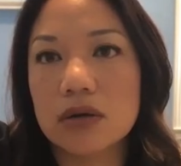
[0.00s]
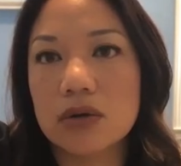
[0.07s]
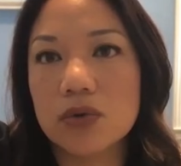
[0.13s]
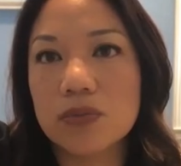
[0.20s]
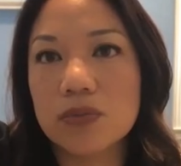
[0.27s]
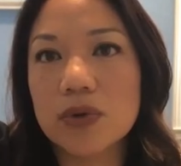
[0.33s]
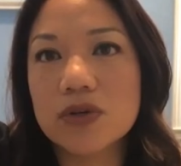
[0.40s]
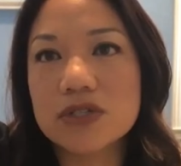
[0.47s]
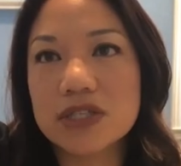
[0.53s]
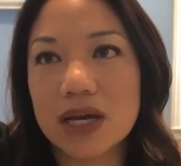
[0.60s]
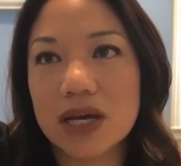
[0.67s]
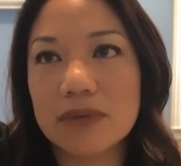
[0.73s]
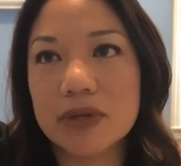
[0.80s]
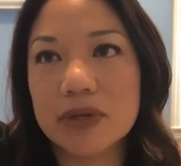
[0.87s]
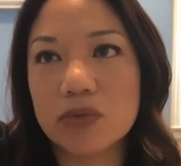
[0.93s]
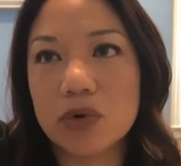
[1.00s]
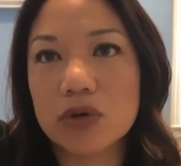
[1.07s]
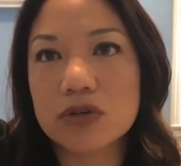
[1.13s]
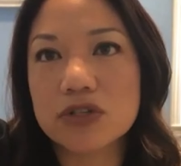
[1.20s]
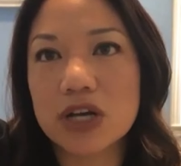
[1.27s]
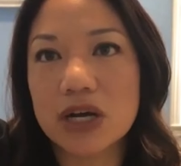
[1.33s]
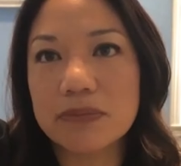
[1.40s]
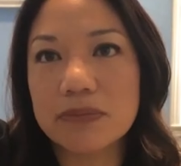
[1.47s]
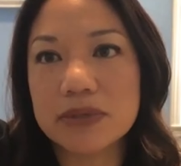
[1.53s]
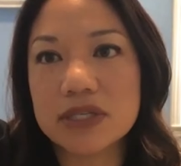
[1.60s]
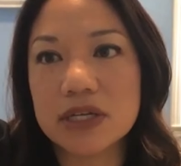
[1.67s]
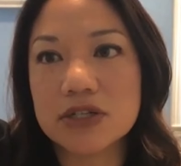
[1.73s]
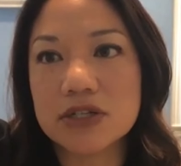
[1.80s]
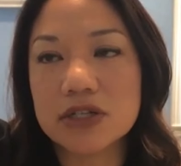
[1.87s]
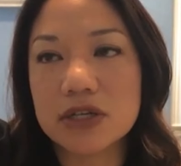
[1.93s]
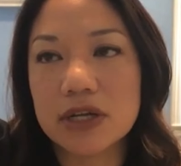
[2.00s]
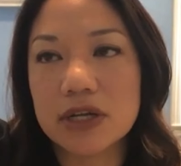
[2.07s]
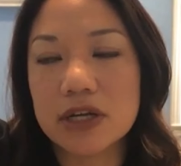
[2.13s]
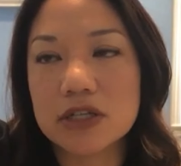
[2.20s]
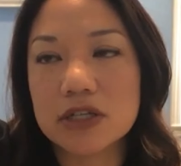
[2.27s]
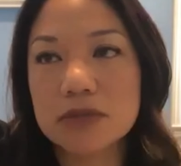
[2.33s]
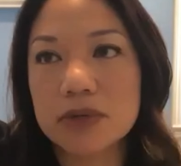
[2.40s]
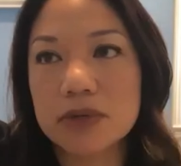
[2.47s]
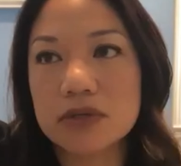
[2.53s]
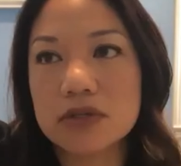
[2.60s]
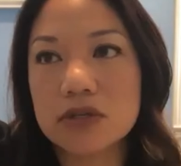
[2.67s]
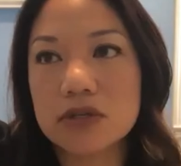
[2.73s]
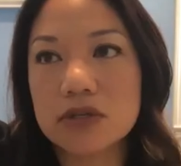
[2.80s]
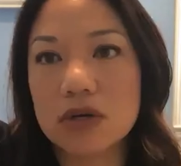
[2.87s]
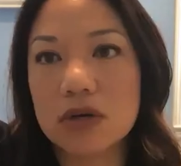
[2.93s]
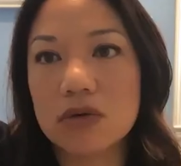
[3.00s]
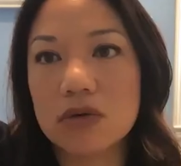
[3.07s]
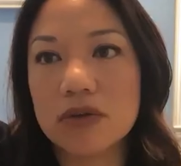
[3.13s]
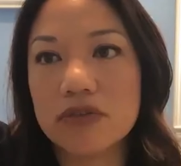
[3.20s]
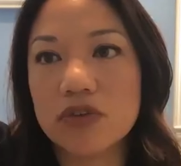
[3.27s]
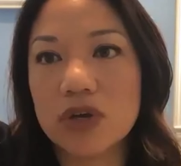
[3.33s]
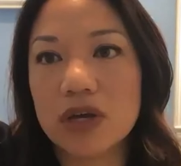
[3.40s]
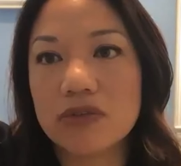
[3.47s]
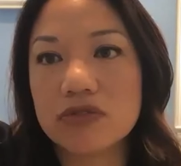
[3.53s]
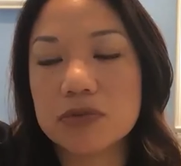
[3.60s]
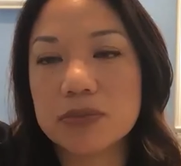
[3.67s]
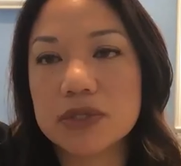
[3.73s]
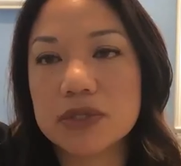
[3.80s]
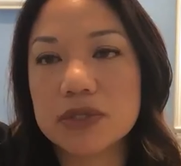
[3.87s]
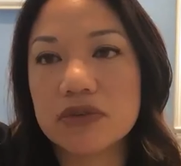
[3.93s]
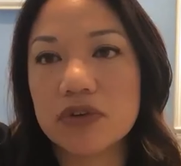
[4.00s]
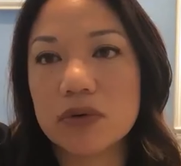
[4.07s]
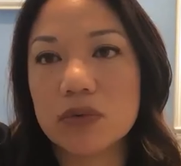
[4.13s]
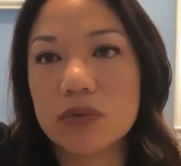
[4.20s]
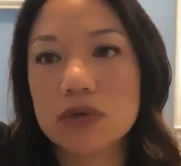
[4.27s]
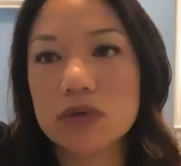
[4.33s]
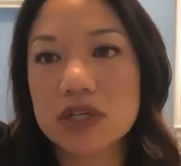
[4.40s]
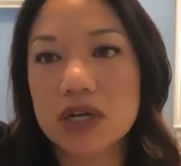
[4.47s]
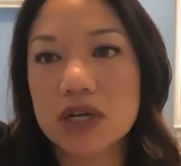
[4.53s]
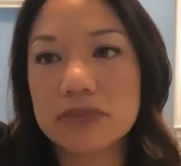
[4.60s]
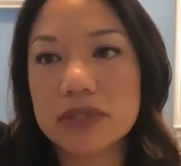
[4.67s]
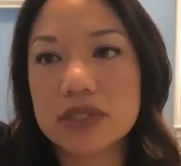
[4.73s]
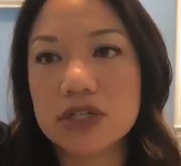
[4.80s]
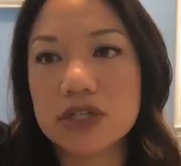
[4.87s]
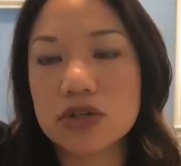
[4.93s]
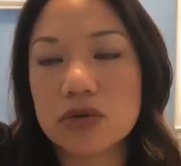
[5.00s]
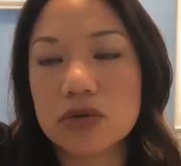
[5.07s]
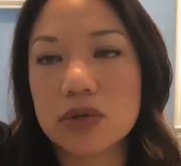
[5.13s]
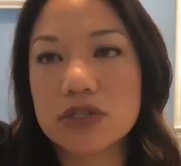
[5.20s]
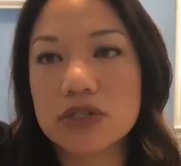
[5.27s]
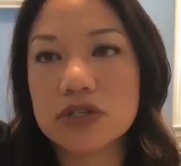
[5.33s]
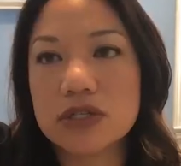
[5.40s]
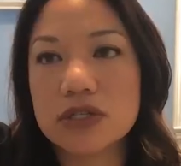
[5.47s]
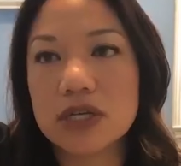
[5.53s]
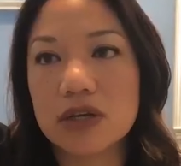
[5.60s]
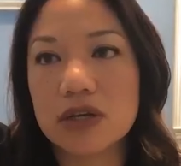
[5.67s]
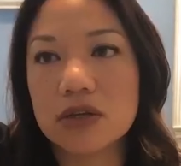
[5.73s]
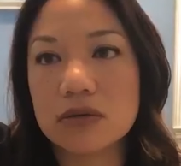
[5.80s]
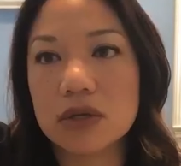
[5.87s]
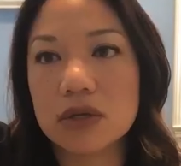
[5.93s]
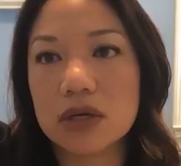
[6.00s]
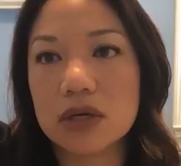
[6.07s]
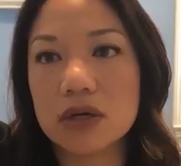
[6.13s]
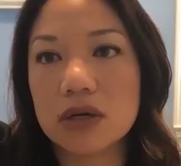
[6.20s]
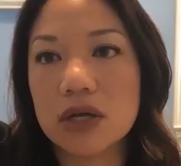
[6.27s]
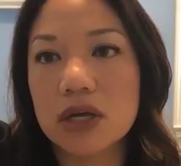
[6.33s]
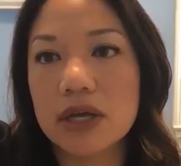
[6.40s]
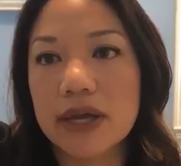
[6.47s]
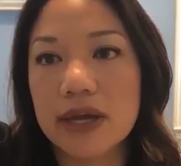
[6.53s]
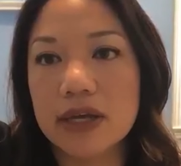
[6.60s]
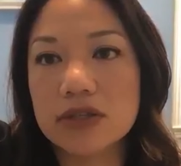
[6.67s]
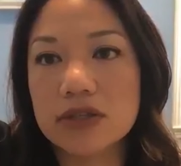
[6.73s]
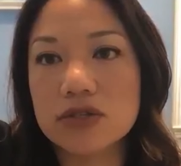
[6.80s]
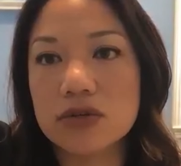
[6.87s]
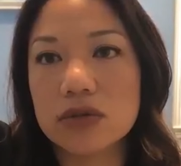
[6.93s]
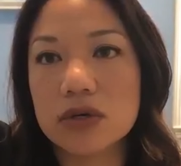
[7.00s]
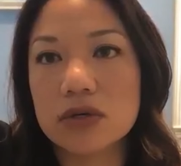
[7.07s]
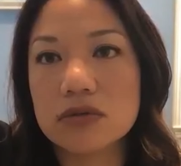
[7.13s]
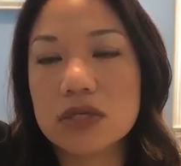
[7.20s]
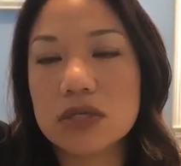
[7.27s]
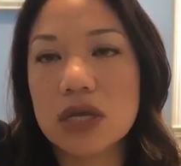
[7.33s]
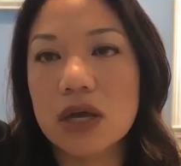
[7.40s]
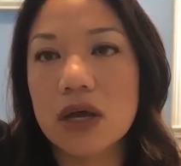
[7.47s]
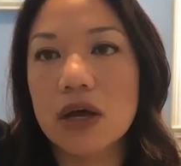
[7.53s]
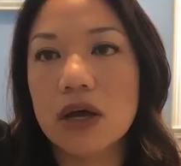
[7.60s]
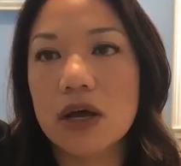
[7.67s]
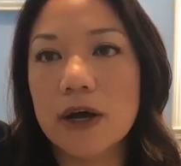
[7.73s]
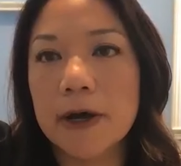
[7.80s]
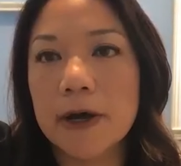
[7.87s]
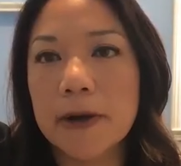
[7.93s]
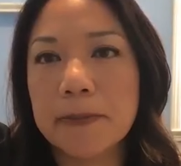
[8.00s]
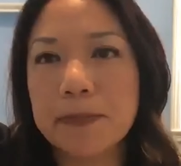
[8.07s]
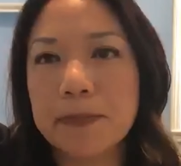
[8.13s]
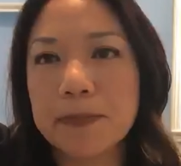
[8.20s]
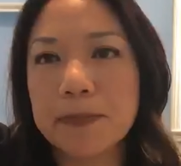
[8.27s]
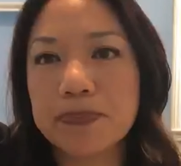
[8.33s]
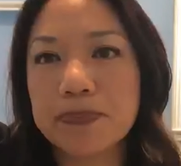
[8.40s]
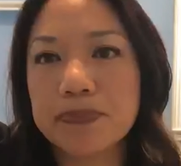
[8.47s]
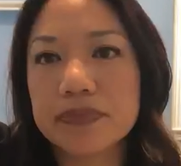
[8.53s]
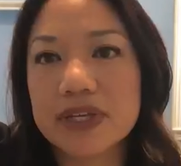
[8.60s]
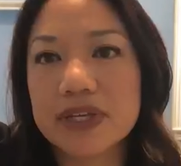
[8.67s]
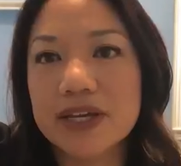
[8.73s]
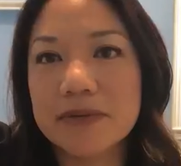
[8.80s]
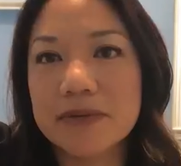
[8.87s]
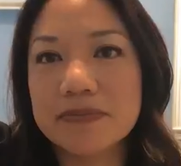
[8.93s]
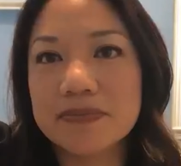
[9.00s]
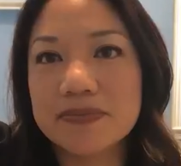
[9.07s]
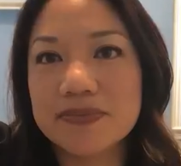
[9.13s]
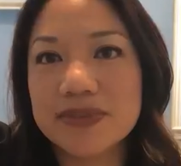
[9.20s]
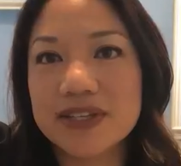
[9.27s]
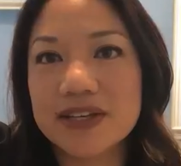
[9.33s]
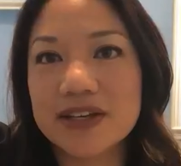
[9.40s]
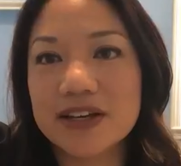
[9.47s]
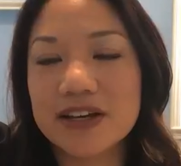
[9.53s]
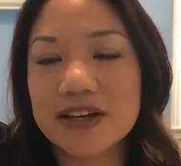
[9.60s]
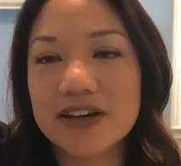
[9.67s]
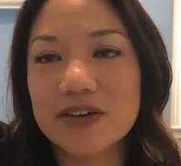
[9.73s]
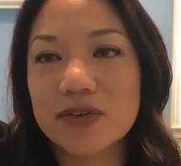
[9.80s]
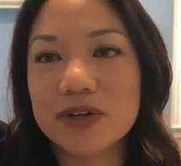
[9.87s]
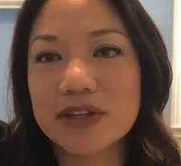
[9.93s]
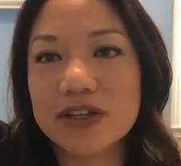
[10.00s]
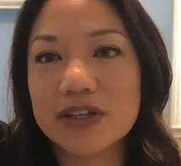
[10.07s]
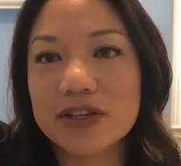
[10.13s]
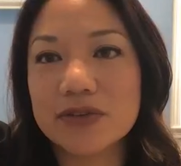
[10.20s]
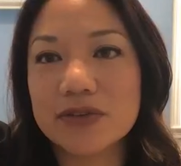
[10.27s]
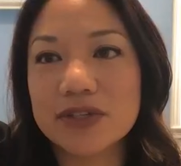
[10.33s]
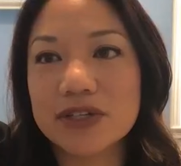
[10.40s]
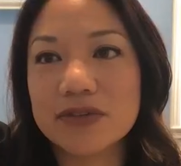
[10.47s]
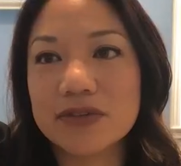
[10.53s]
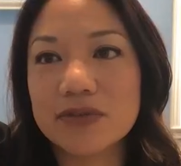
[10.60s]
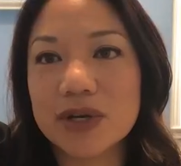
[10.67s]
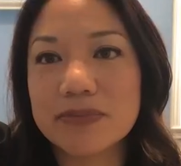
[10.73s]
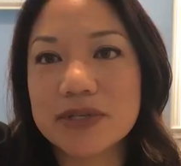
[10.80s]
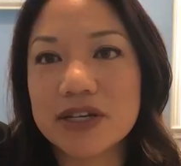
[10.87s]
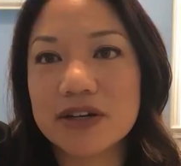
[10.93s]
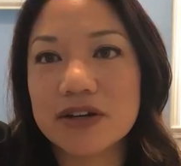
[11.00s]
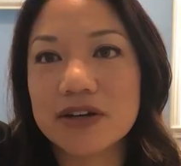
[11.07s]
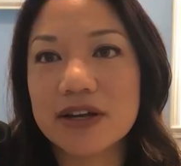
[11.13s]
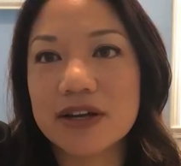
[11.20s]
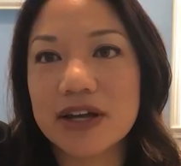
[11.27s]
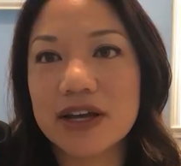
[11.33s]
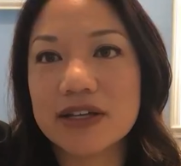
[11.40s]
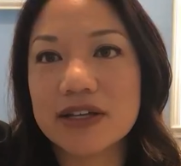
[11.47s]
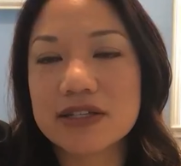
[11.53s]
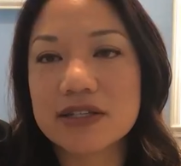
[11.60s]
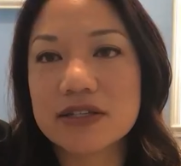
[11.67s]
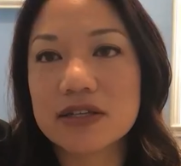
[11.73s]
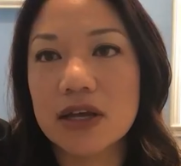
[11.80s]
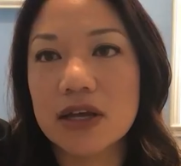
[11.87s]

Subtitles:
mostly I'm the workers' compensation expert, so if you have specific workers' compensation questions, I could answer those. Kim, one of the union reps here, asks,